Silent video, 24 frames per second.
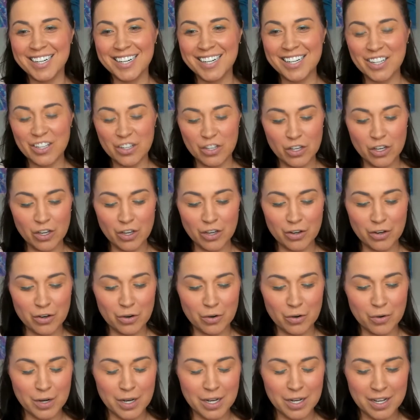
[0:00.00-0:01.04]

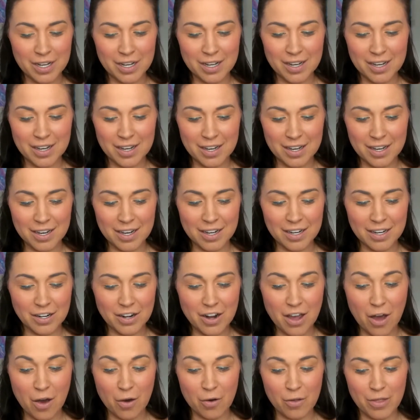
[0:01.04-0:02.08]
you
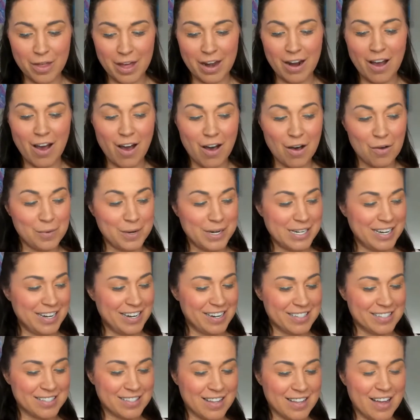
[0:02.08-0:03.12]
know that all we need
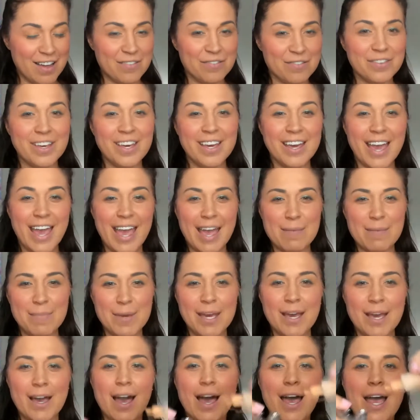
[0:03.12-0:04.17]
is Love. And
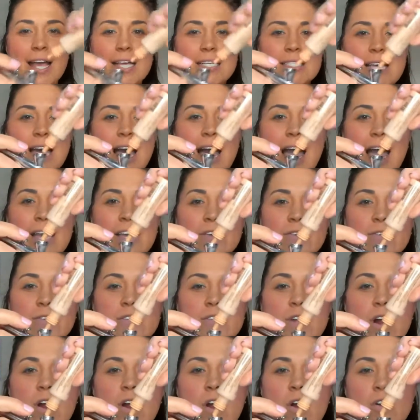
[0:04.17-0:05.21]
because I used
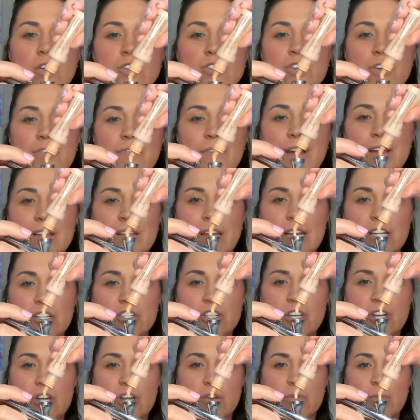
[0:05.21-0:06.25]
our Ultra
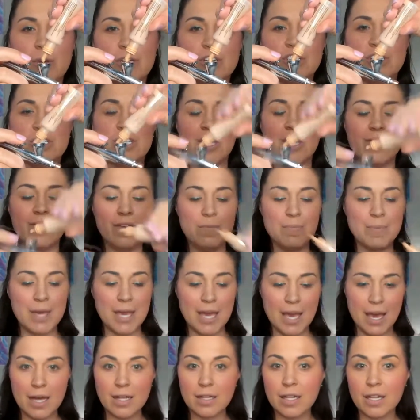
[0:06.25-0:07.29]
foundation, which is giving me
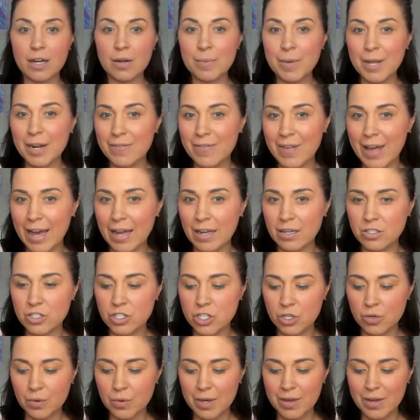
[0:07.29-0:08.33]
a little bit of that
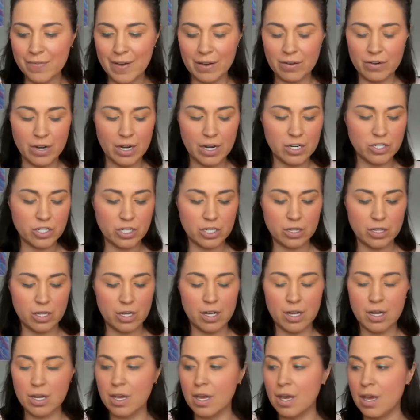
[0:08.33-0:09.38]
dewy foundation
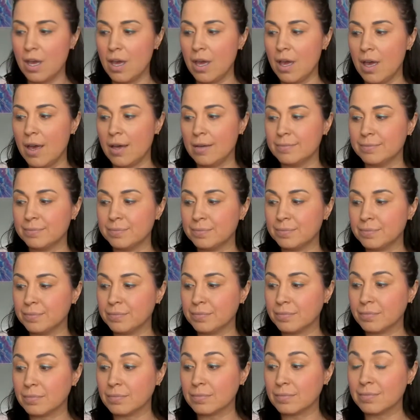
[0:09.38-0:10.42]
look,
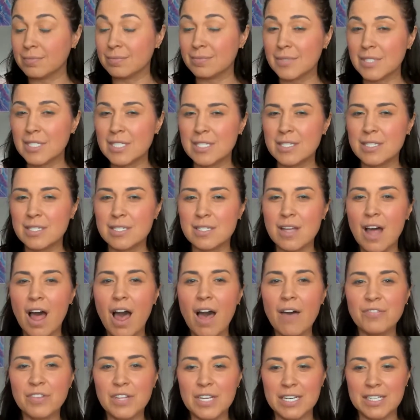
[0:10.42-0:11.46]

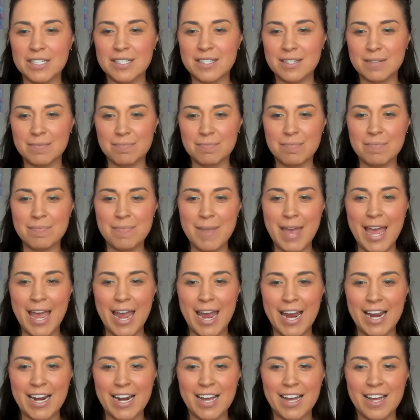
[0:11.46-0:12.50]
Softly
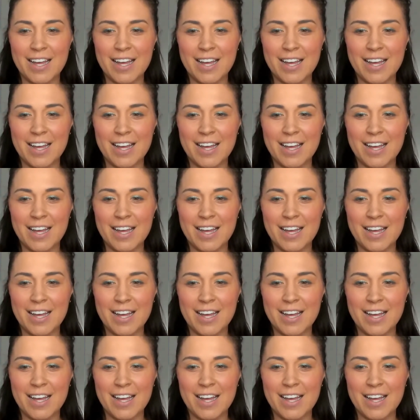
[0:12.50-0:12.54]
made